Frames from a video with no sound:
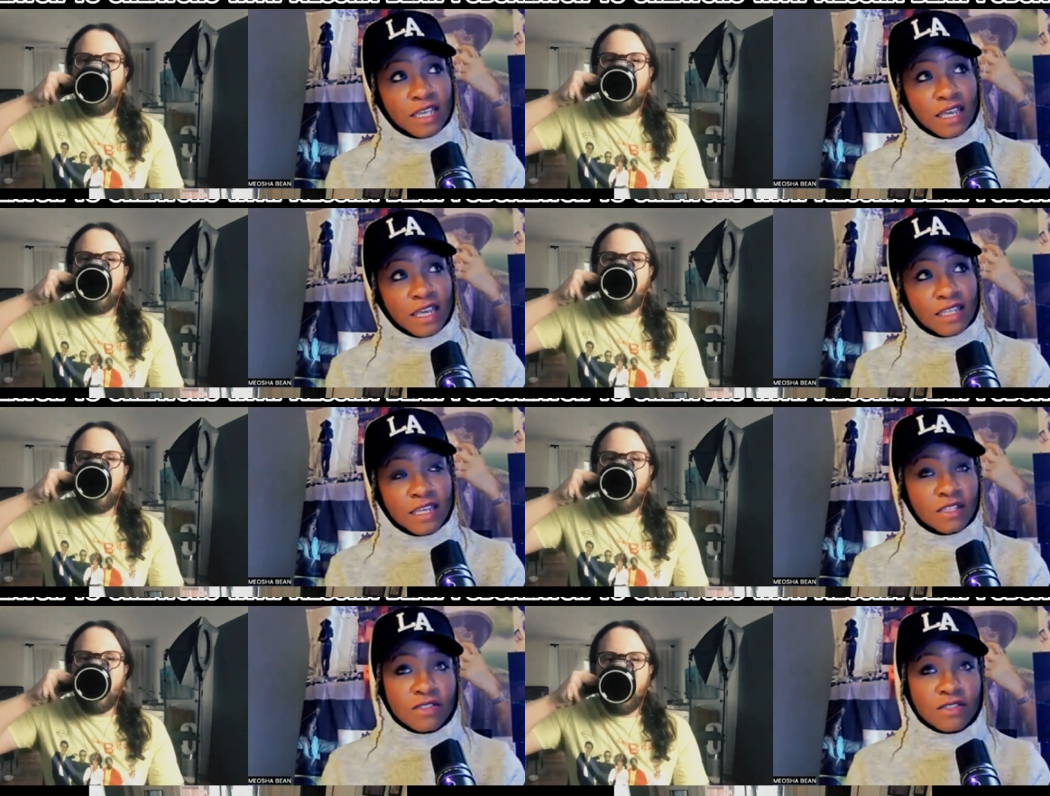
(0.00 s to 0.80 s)
Speaker 1: like, and
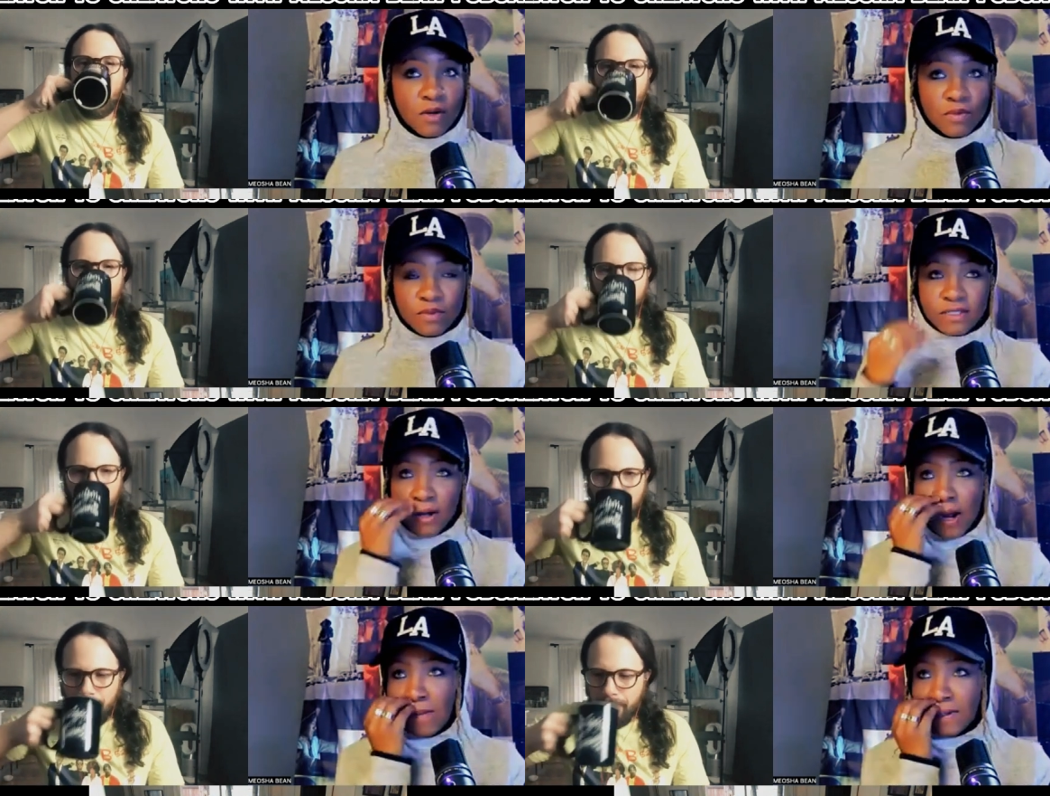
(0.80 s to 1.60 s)
and you know, not
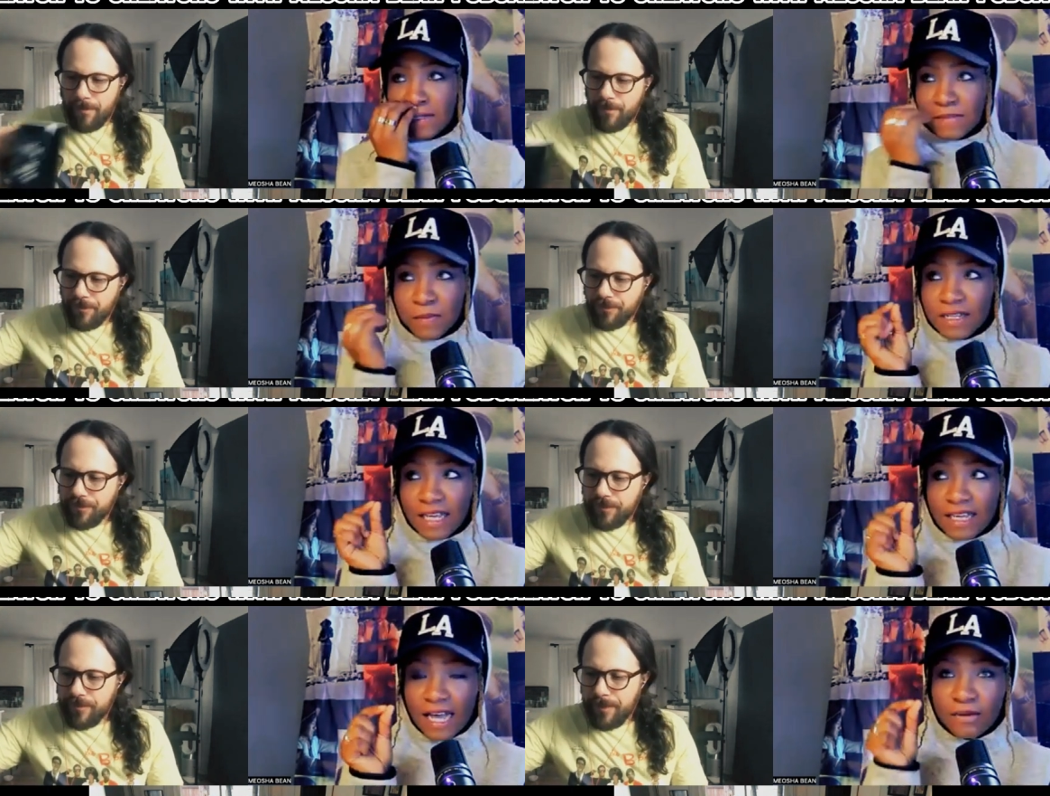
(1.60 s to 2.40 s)
to harp on this, but
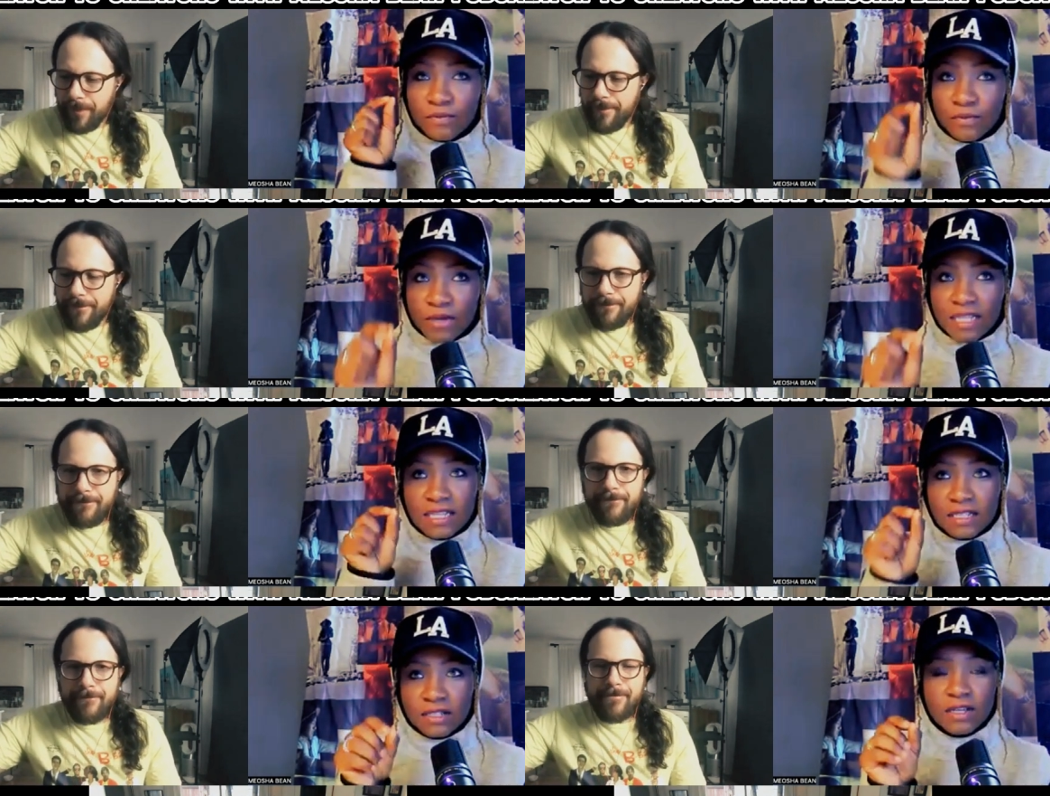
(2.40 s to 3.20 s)
like I
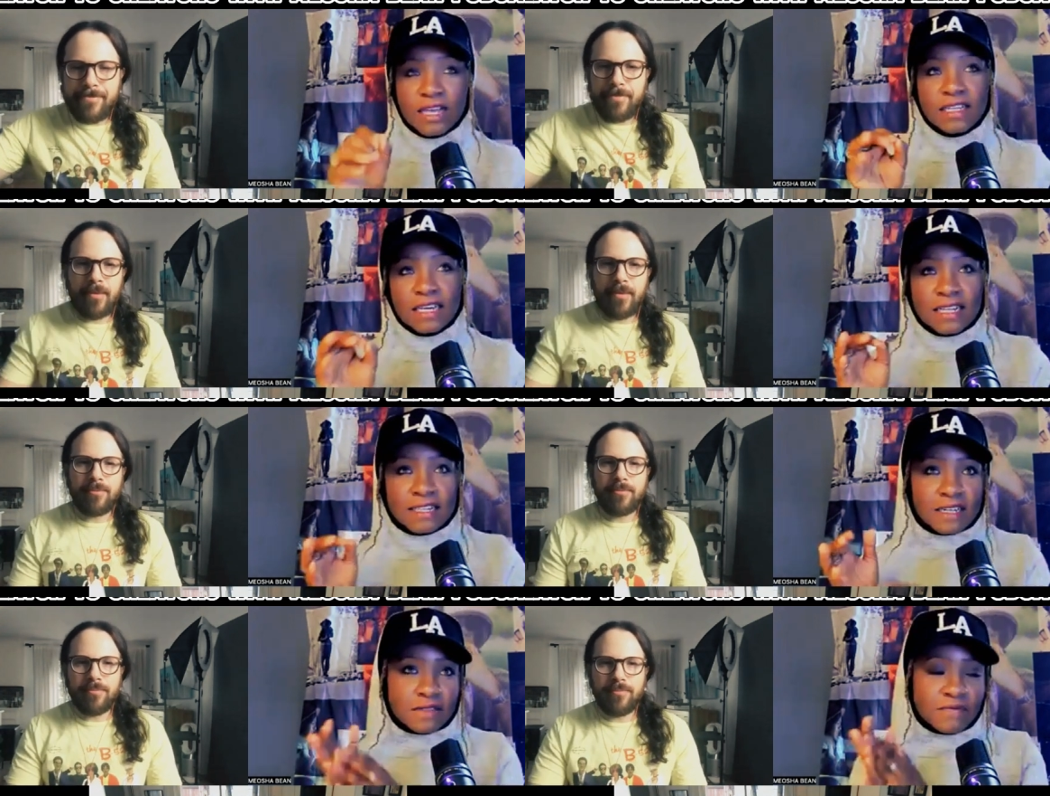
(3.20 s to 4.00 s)
really look at, and I,
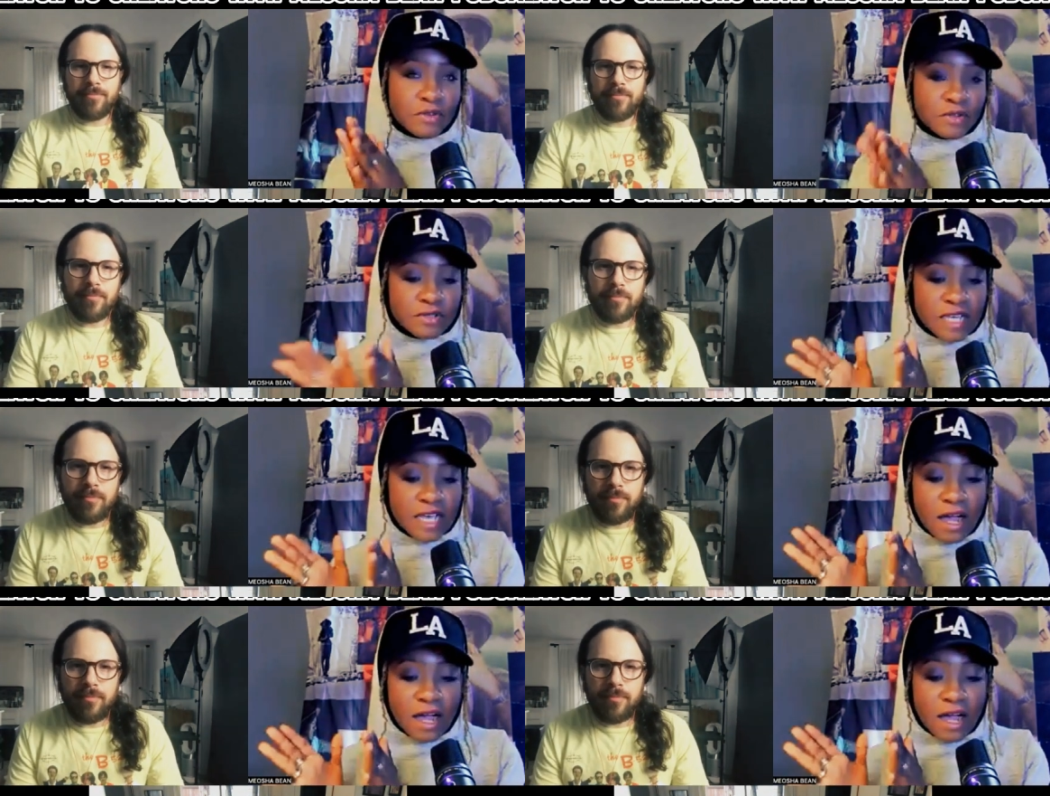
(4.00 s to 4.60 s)
and I for those